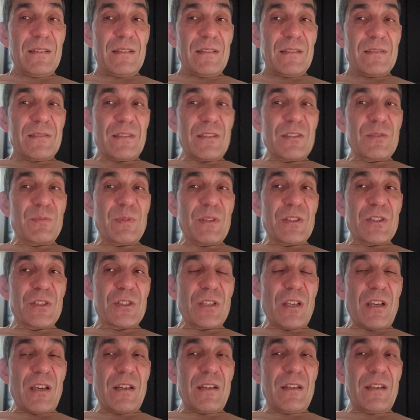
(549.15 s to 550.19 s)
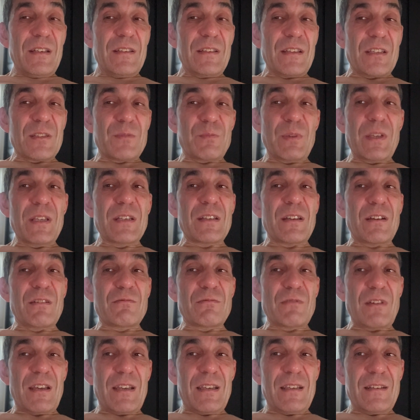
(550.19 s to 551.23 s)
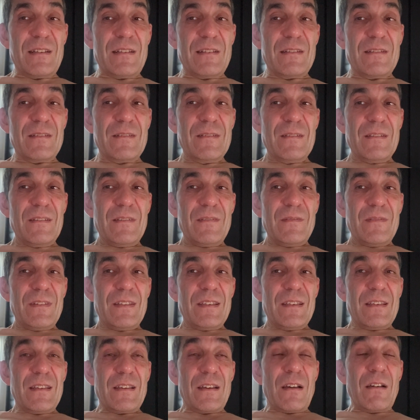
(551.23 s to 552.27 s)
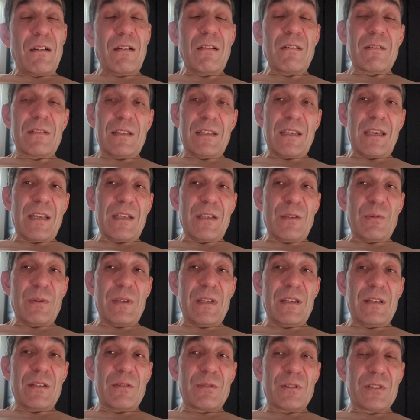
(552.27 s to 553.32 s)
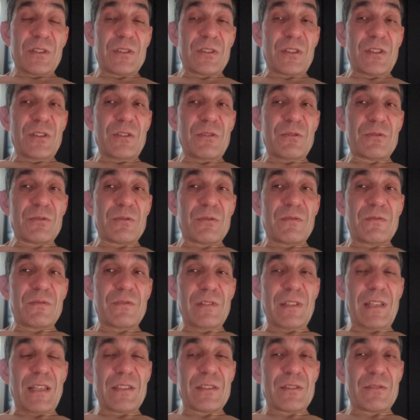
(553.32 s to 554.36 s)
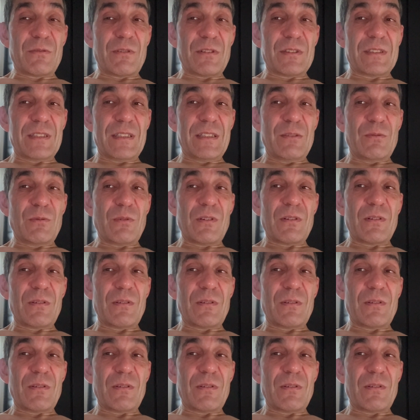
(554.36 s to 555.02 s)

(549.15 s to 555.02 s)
Sun's been shining. There's been no rain, hardly any wind, which is unusual for Lanzarote.